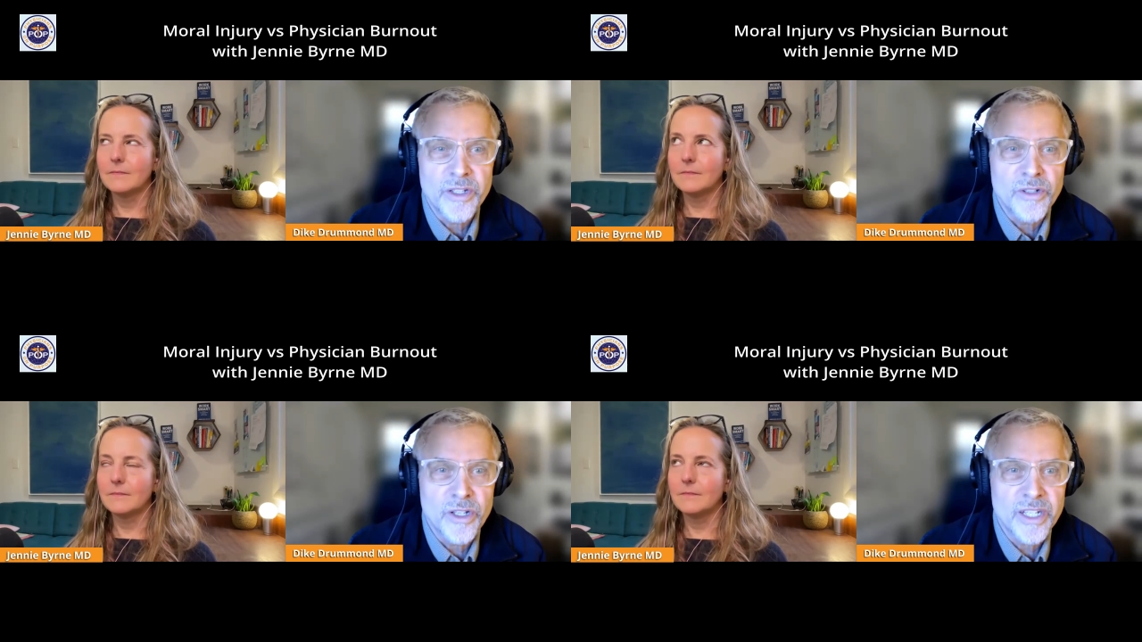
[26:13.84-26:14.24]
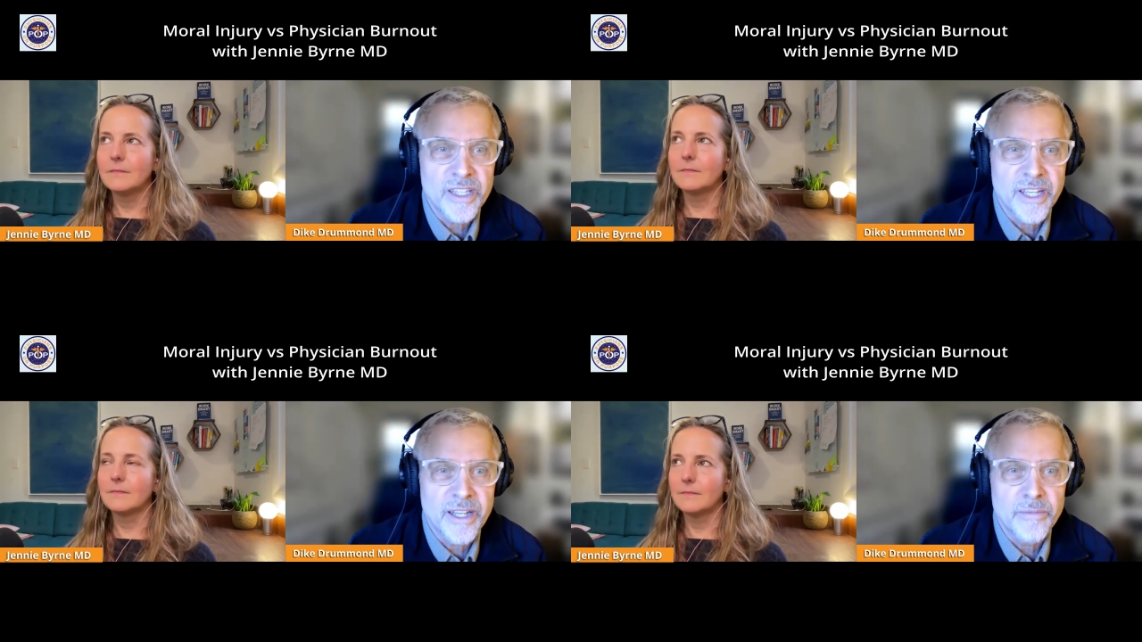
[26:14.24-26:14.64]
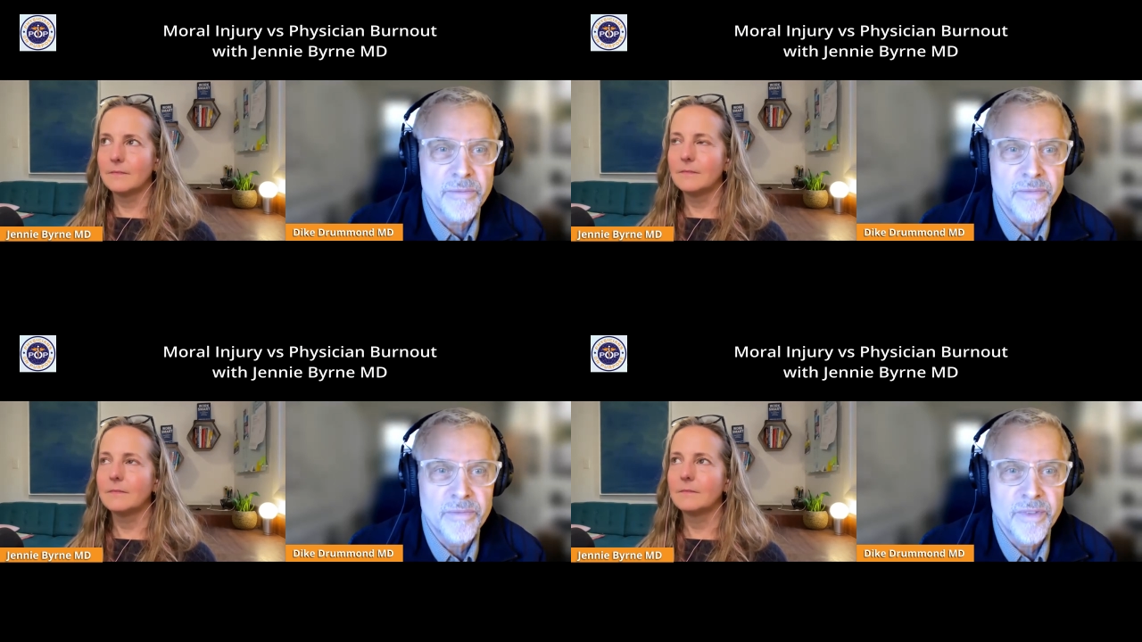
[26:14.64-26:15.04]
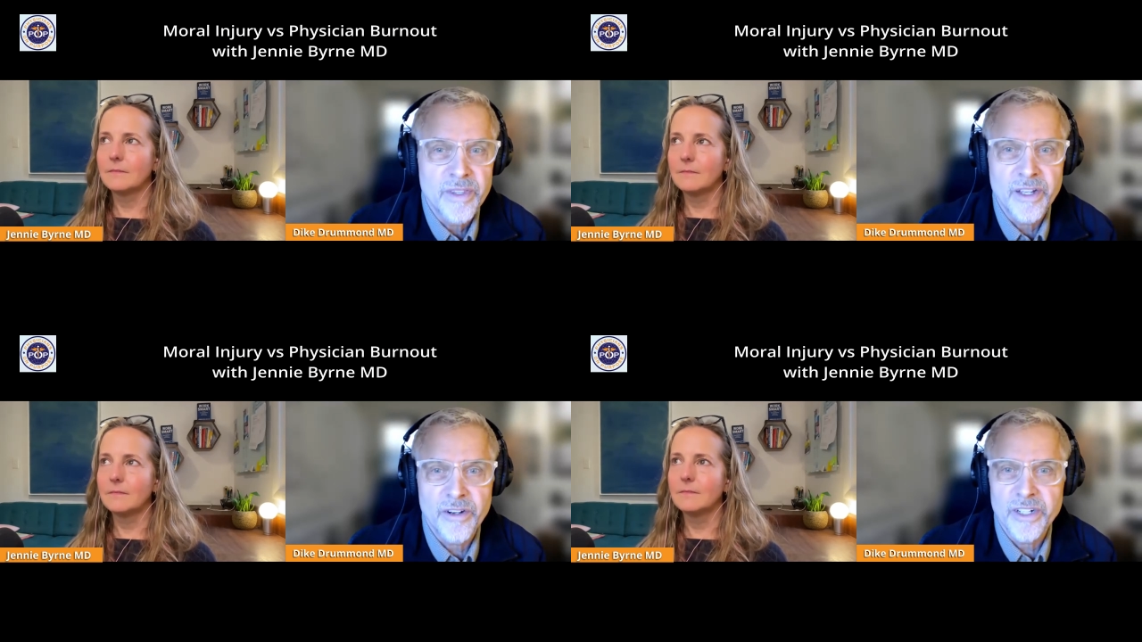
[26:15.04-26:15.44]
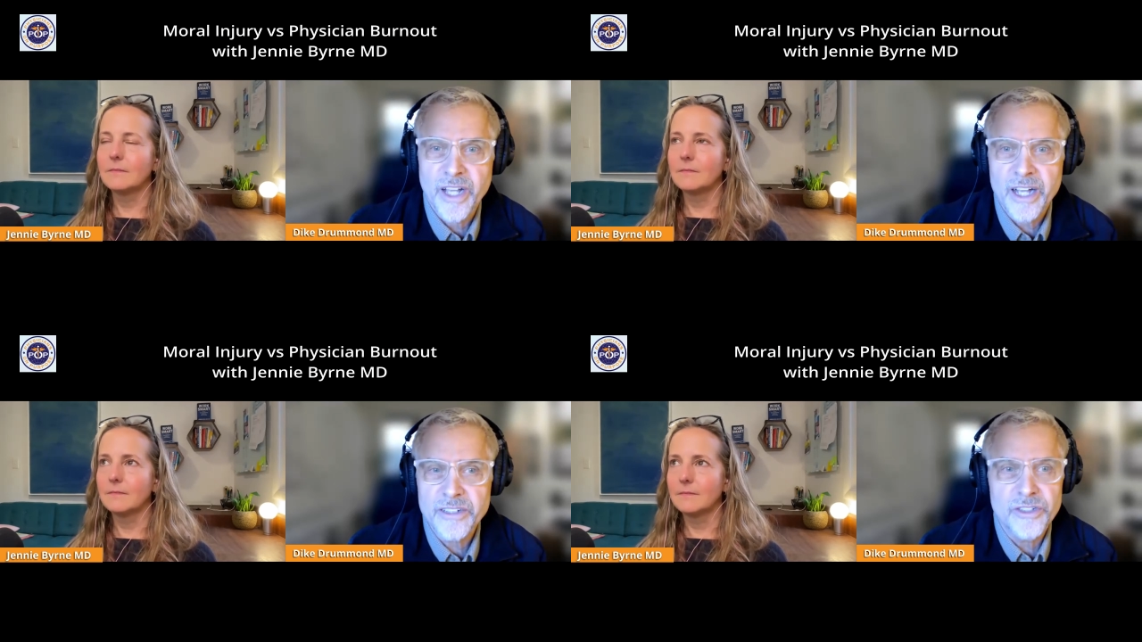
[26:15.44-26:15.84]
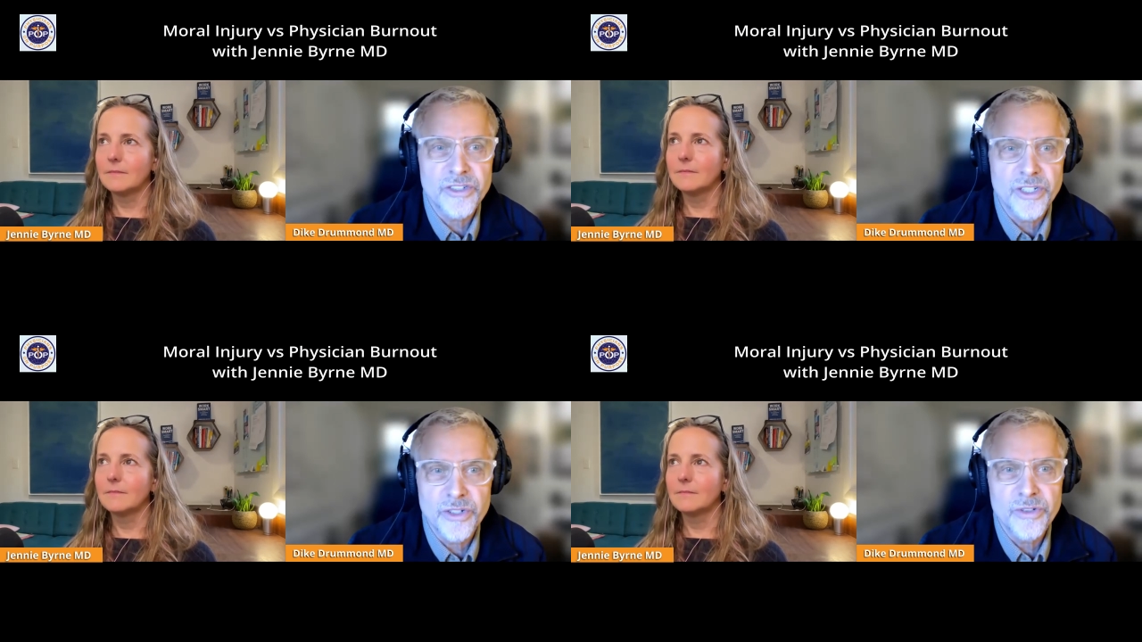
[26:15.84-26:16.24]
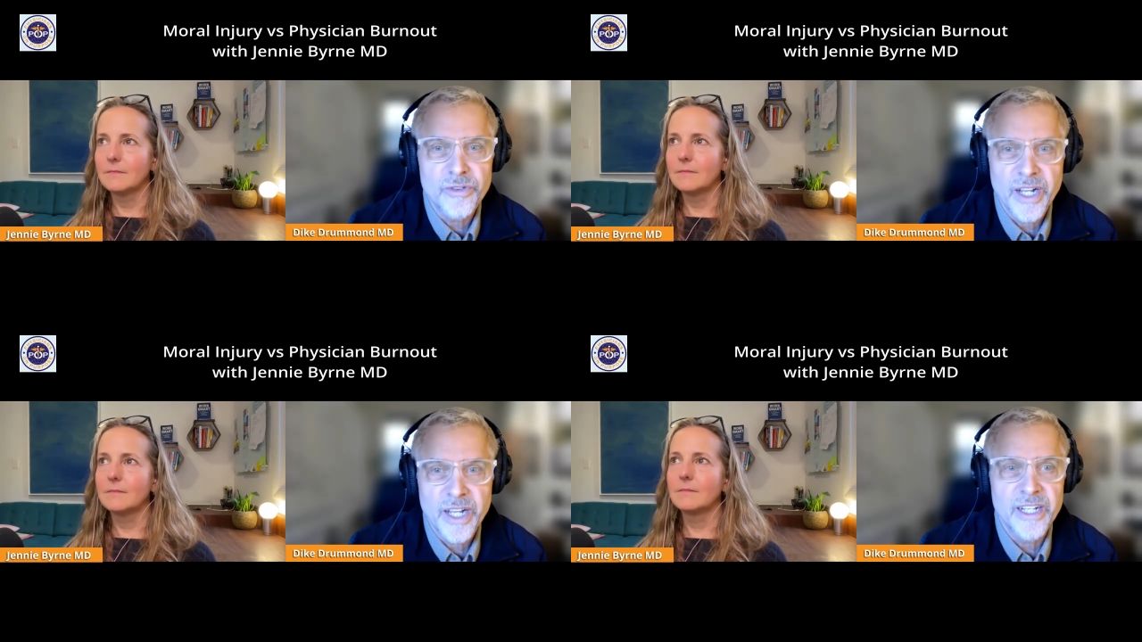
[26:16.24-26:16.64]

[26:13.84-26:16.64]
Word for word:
Speaker 1: you look at them, they're a doctor too, right?